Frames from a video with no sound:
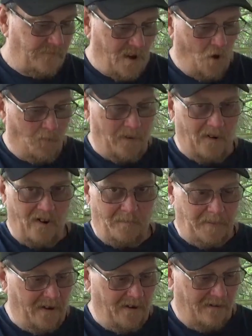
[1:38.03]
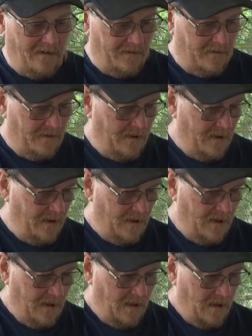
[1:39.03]
Open her up here.
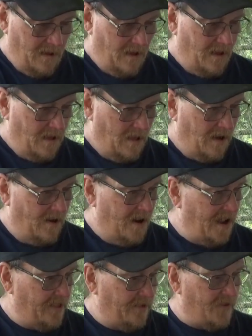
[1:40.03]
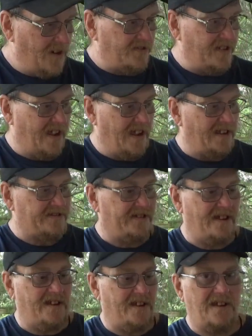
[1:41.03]
Alright, the first thing I
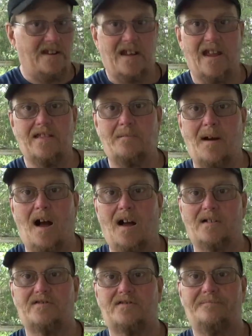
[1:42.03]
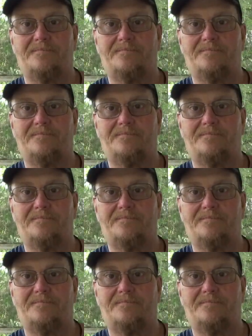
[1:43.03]
see in the box